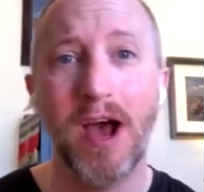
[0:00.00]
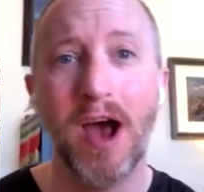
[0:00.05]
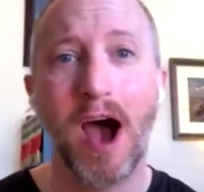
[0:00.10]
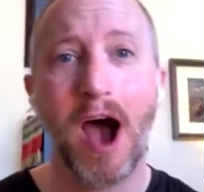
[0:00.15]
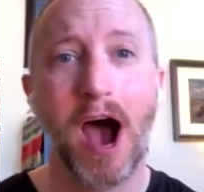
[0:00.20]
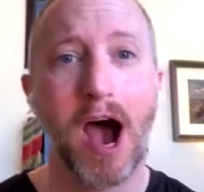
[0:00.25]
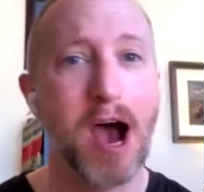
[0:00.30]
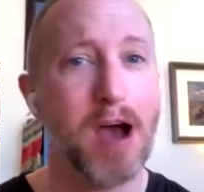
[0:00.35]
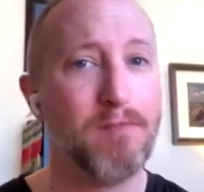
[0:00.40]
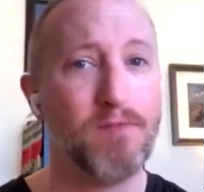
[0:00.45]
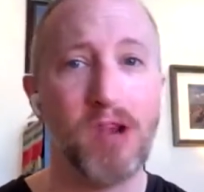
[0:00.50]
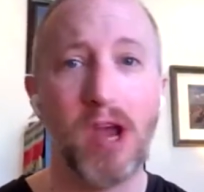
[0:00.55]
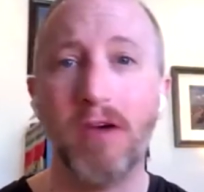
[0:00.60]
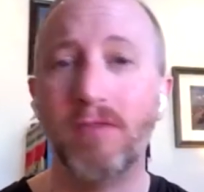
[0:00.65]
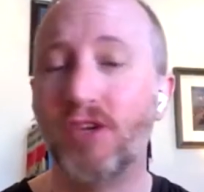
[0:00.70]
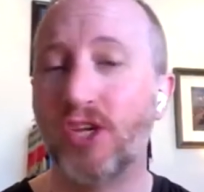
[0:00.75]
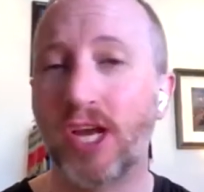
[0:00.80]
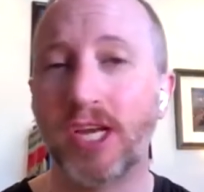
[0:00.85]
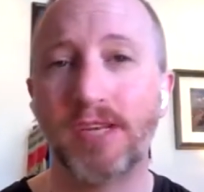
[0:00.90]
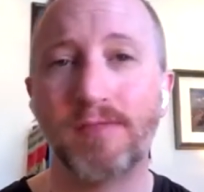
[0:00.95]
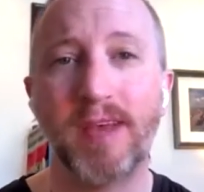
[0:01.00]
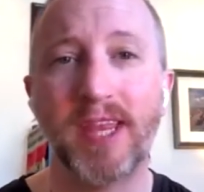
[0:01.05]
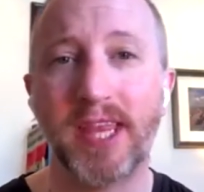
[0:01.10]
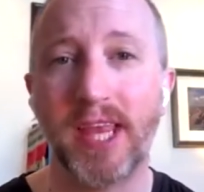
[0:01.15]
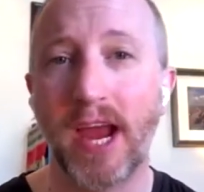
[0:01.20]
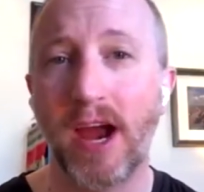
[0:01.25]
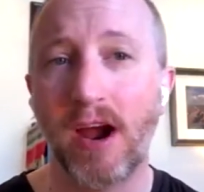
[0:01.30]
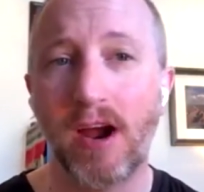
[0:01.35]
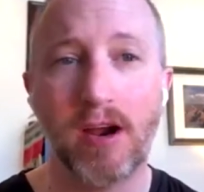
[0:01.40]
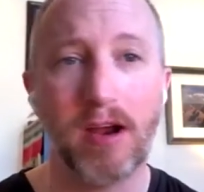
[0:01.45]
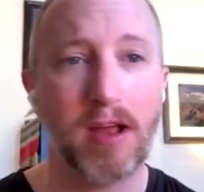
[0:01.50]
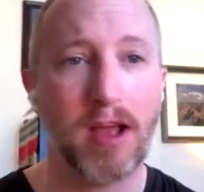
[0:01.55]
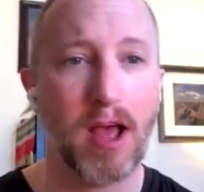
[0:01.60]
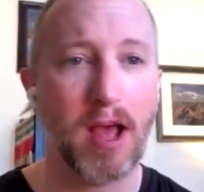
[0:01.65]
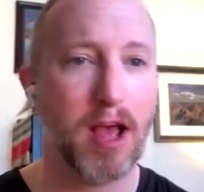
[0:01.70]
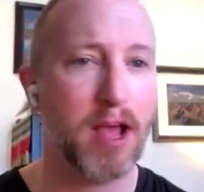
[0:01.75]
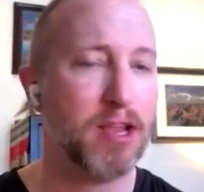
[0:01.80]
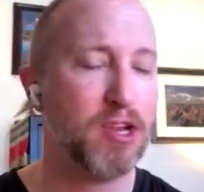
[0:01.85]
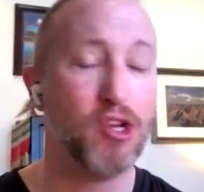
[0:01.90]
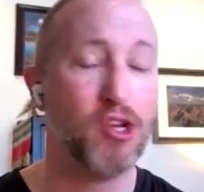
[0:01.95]
No judgment there.
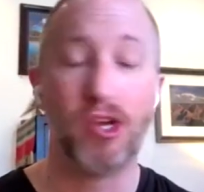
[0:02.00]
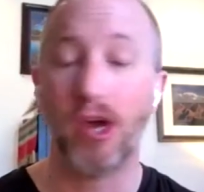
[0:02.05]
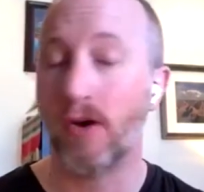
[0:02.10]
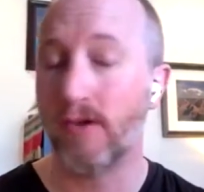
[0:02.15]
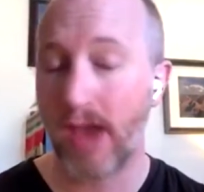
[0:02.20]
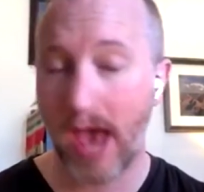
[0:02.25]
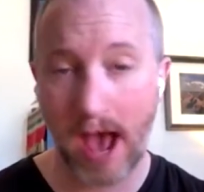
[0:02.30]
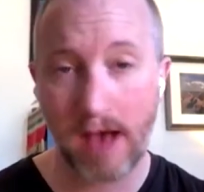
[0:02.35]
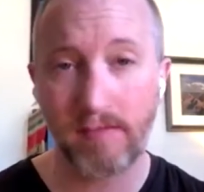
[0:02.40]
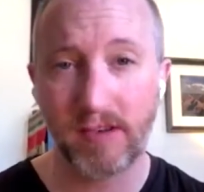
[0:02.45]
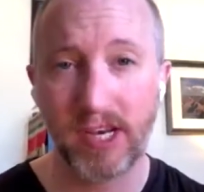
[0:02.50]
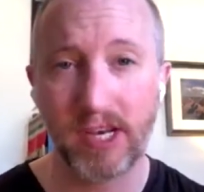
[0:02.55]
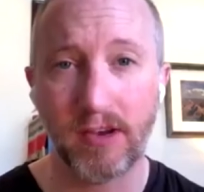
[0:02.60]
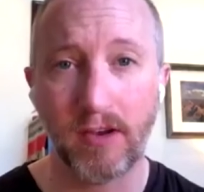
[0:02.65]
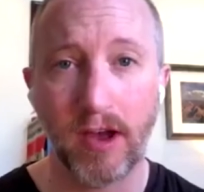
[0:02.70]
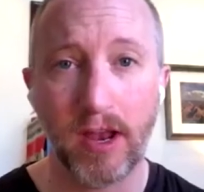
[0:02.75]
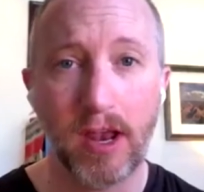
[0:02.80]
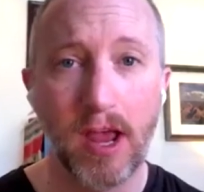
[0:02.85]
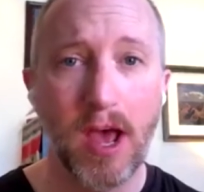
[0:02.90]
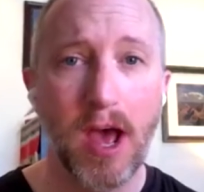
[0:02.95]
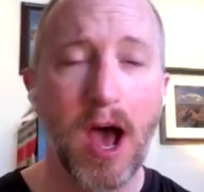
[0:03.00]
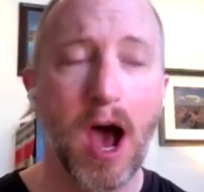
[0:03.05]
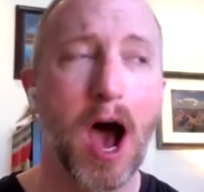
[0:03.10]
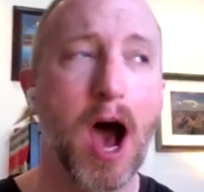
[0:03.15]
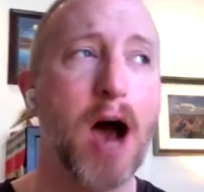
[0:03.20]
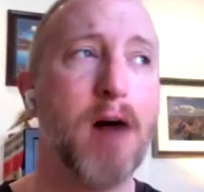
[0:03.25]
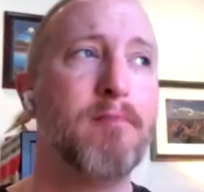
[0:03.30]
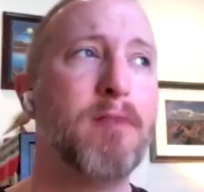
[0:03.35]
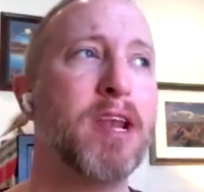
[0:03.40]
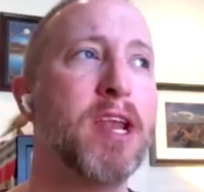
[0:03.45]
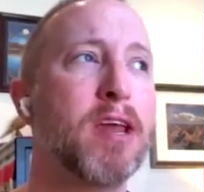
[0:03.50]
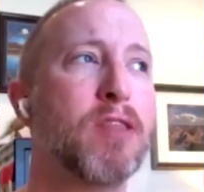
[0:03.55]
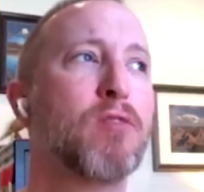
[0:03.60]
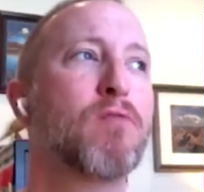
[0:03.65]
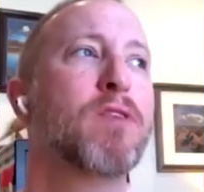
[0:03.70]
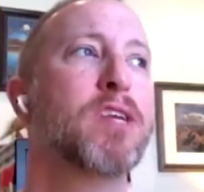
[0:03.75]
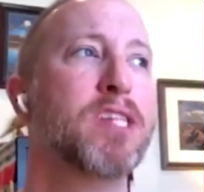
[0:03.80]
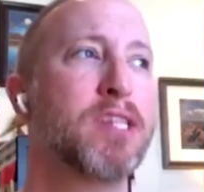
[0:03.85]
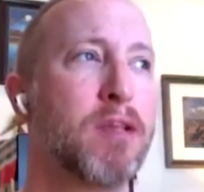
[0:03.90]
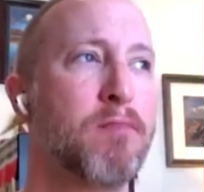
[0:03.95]
You don't have to do it. Another
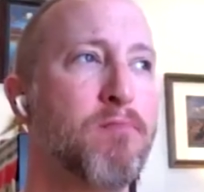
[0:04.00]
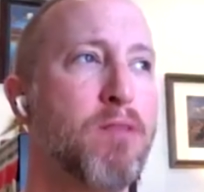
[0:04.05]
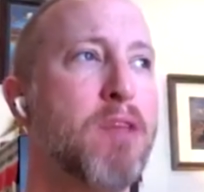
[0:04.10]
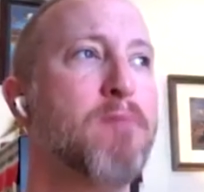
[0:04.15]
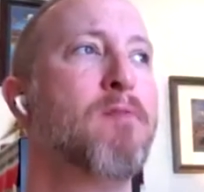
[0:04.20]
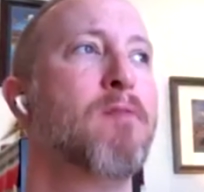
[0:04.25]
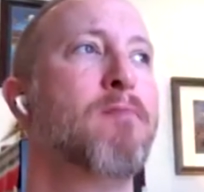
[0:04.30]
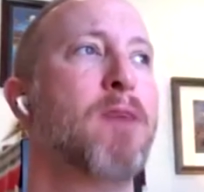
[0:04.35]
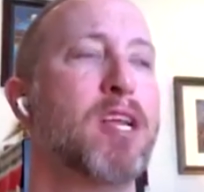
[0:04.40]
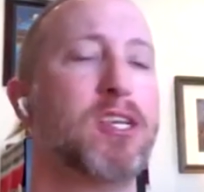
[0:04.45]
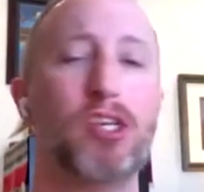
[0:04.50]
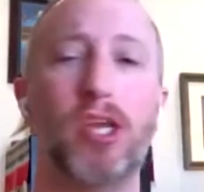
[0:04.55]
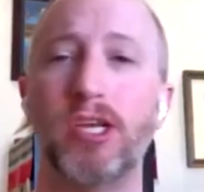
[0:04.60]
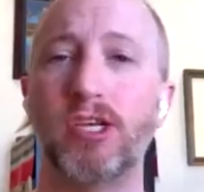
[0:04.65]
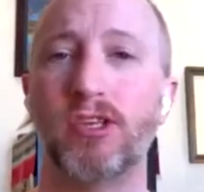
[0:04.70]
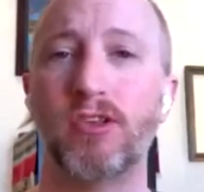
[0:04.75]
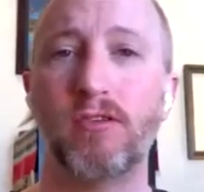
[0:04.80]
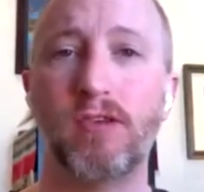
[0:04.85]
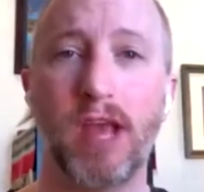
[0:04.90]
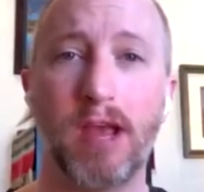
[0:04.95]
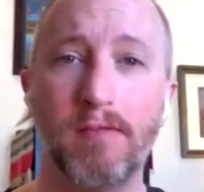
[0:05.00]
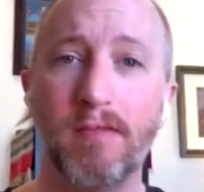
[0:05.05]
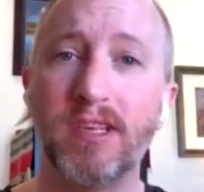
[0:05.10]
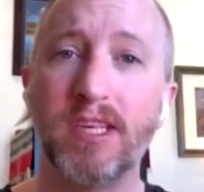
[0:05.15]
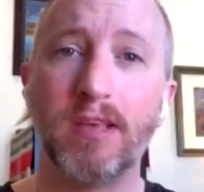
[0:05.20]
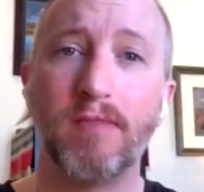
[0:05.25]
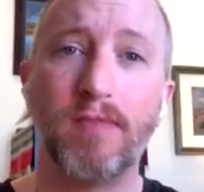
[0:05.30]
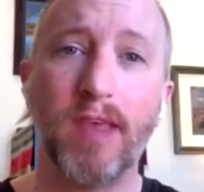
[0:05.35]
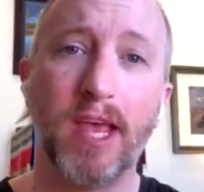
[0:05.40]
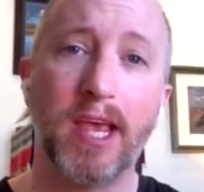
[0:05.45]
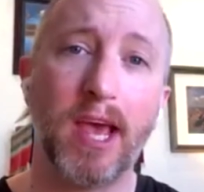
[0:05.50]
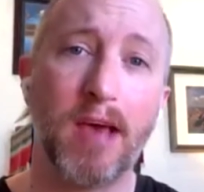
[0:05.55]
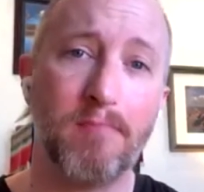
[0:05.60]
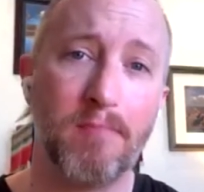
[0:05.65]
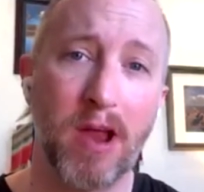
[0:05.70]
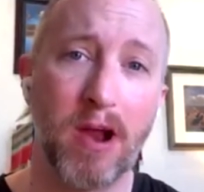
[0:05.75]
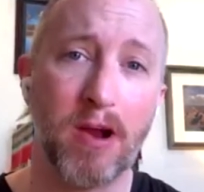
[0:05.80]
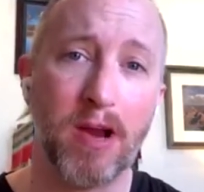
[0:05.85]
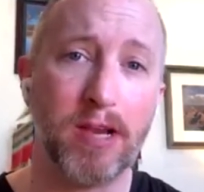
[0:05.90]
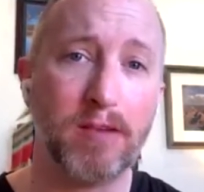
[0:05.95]
reason people might change their name is if they get
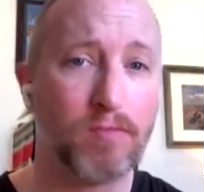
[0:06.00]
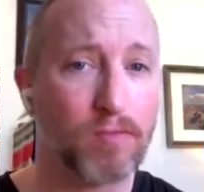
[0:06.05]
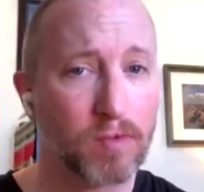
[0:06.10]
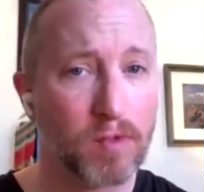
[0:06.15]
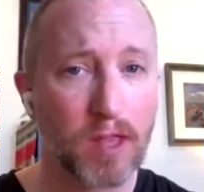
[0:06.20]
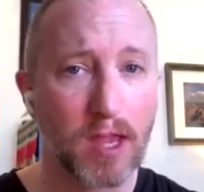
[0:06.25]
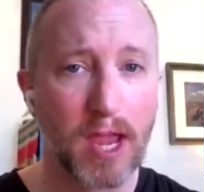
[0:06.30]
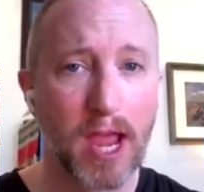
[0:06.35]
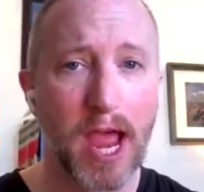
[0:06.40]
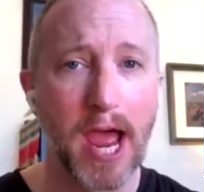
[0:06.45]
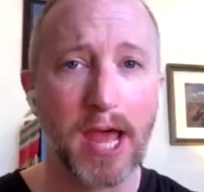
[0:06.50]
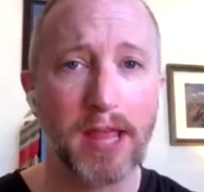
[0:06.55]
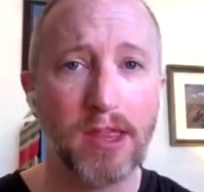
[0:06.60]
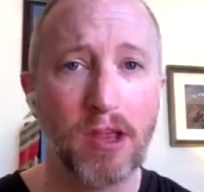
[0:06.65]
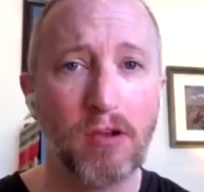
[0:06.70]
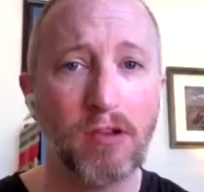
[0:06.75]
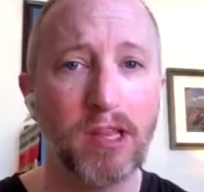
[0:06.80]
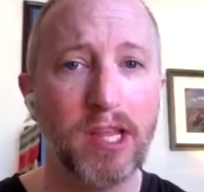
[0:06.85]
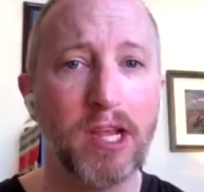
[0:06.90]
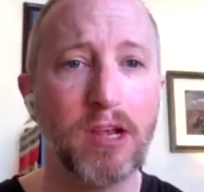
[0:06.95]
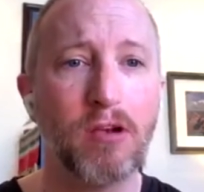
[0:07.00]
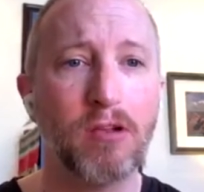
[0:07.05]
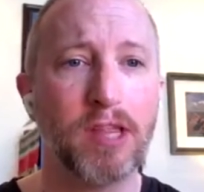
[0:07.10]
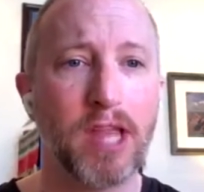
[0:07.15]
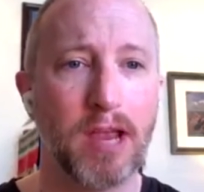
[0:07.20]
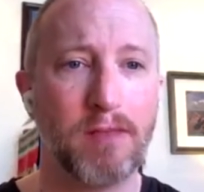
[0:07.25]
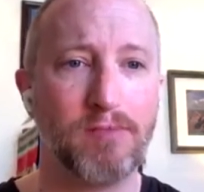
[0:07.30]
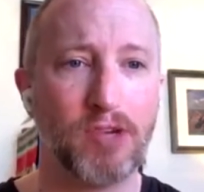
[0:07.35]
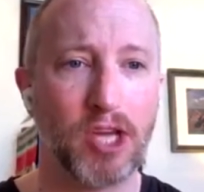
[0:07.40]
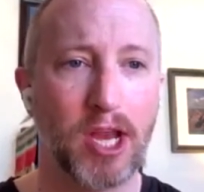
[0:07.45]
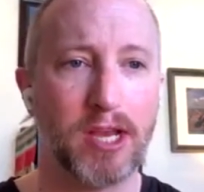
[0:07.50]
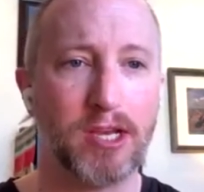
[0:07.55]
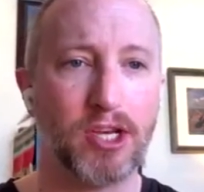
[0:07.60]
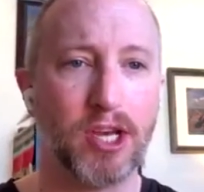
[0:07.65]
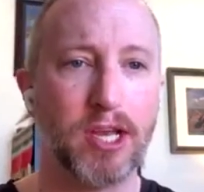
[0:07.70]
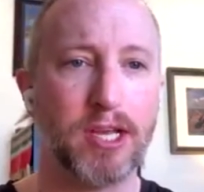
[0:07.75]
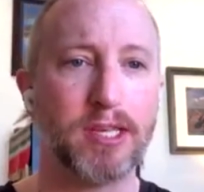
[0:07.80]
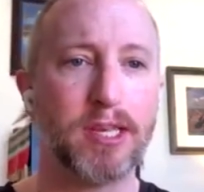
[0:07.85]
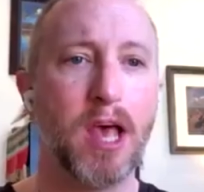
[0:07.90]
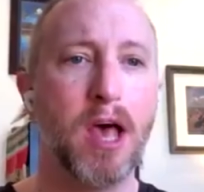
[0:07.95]
married and their legal name
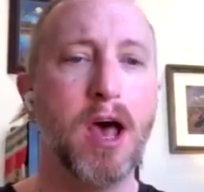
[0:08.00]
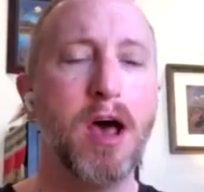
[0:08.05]
changes.